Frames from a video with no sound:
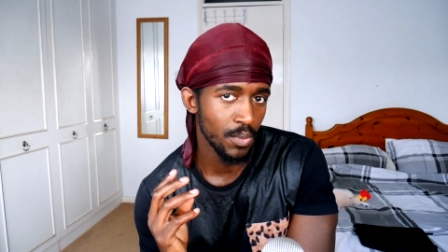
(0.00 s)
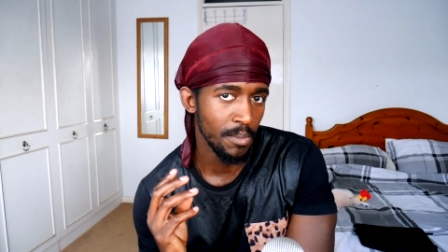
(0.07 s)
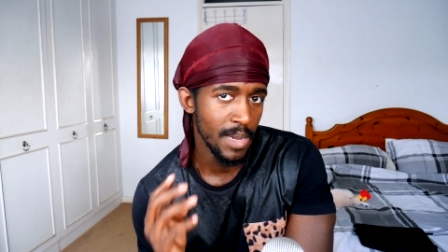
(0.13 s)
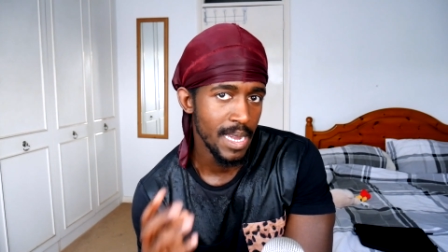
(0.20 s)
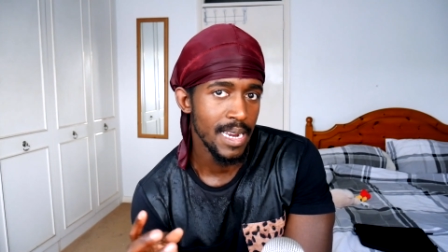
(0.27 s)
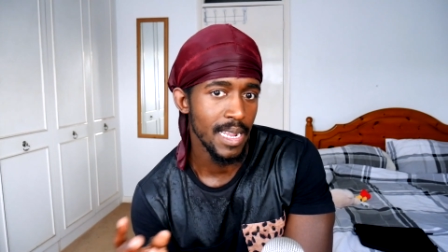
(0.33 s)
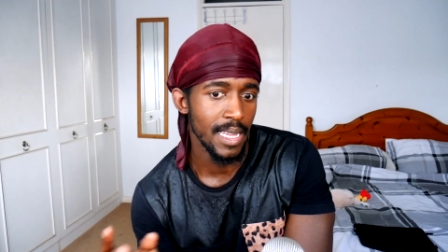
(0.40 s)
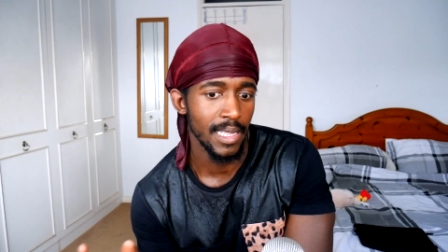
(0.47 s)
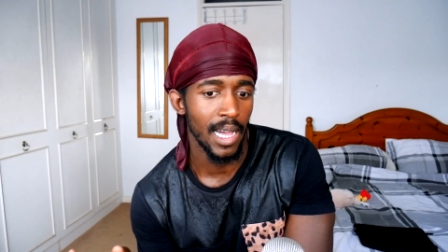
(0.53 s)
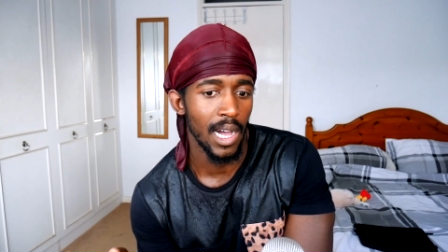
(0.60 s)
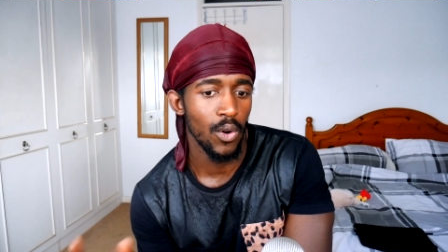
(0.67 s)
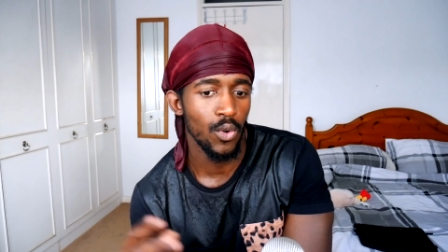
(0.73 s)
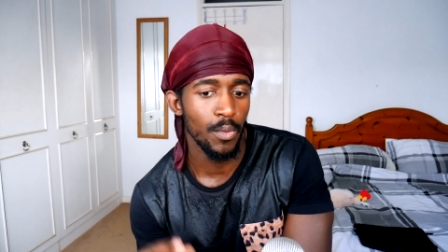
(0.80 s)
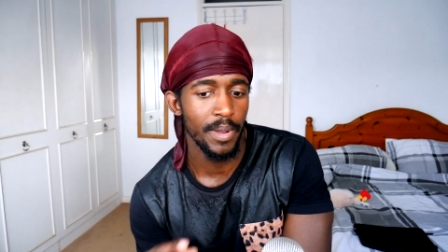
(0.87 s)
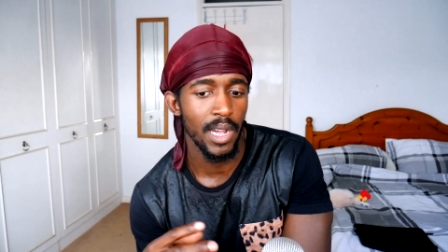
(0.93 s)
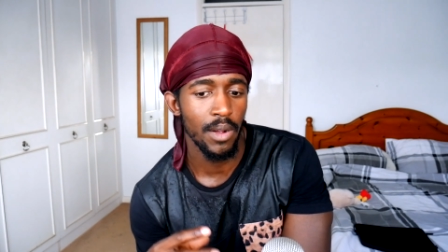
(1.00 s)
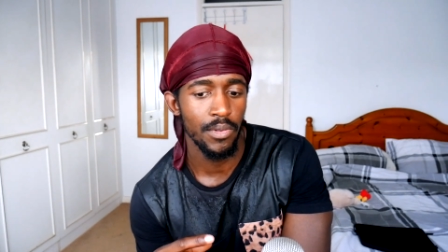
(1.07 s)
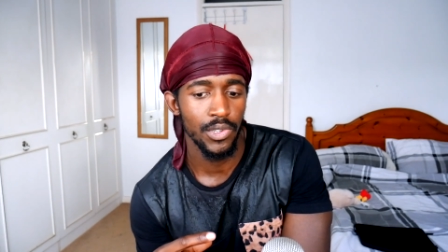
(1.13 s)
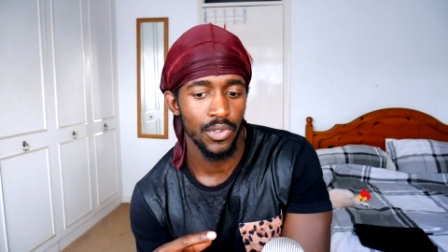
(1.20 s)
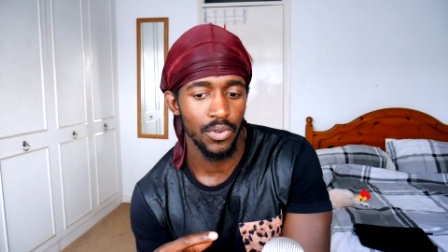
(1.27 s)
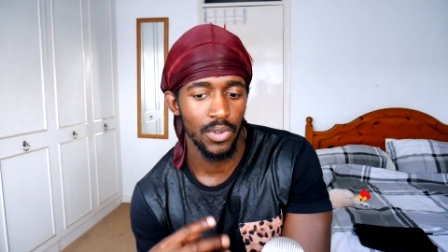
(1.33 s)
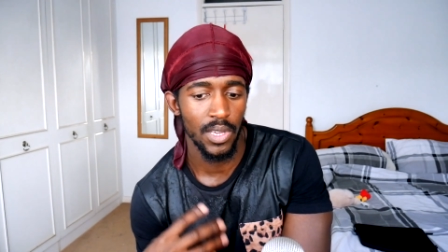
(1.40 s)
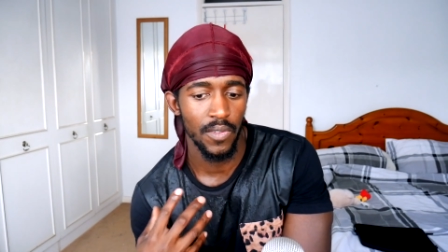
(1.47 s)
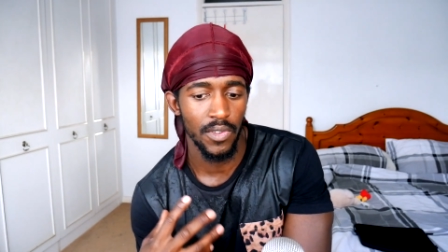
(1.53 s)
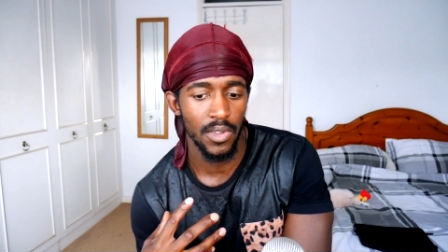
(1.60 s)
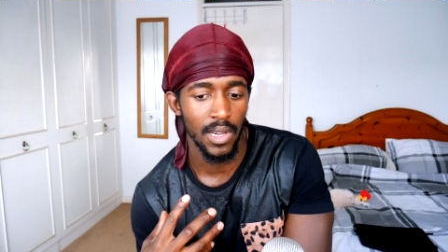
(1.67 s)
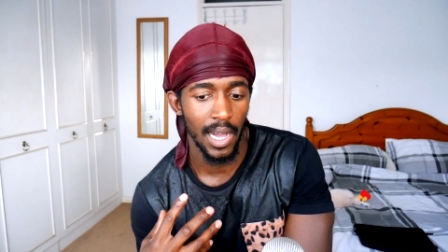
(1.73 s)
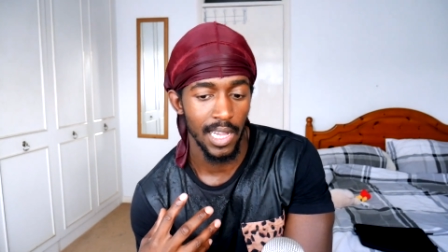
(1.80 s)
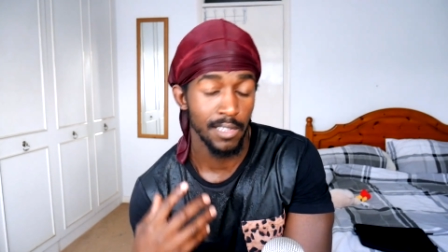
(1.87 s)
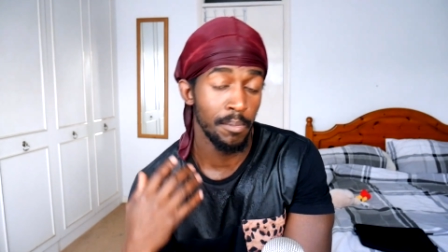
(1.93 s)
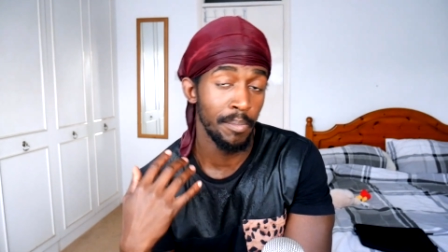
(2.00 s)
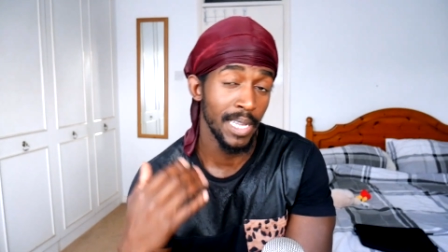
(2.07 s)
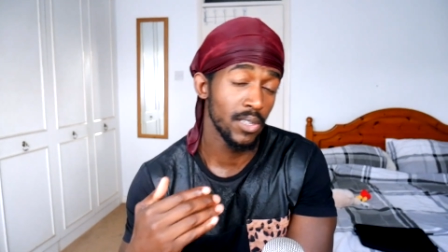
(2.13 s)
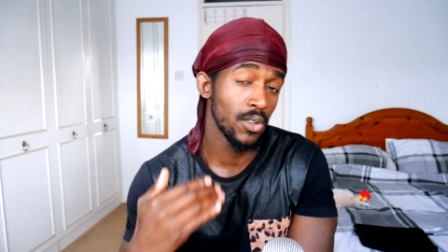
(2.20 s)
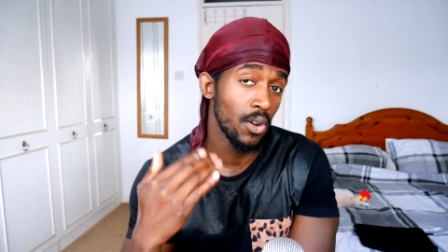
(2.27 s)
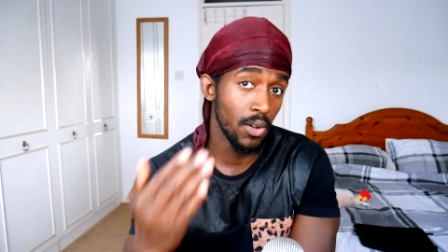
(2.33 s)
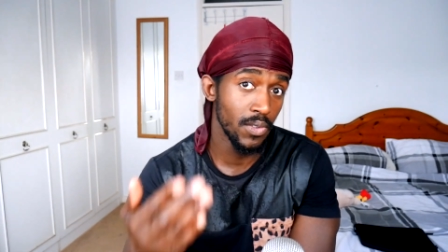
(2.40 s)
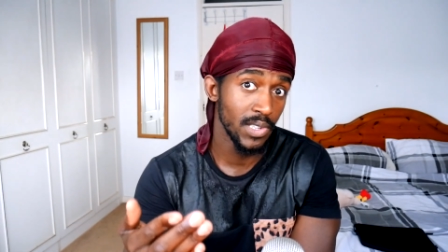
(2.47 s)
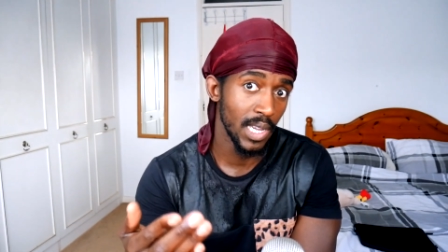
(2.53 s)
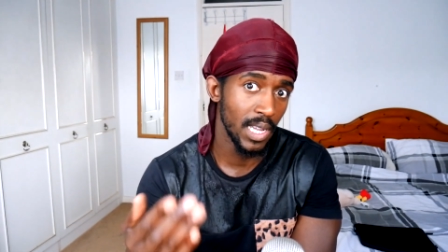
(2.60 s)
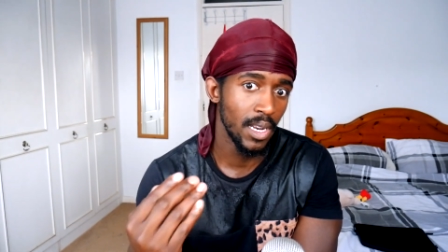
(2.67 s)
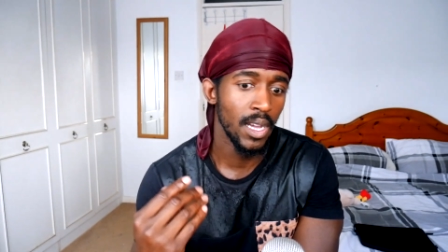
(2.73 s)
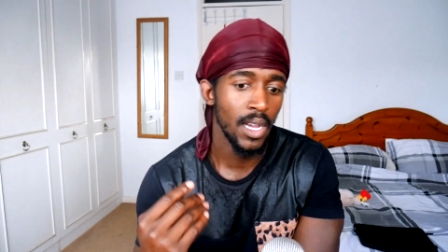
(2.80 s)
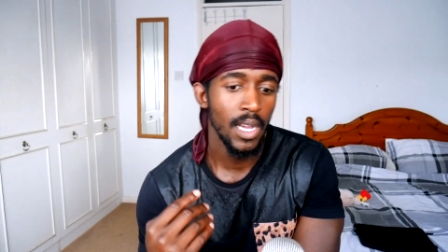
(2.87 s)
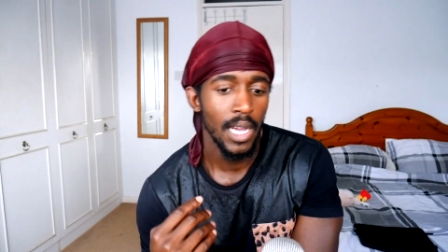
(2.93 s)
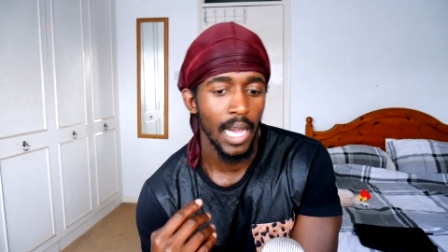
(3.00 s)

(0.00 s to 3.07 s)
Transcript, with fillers: meaning that I will be able to give you guys better content.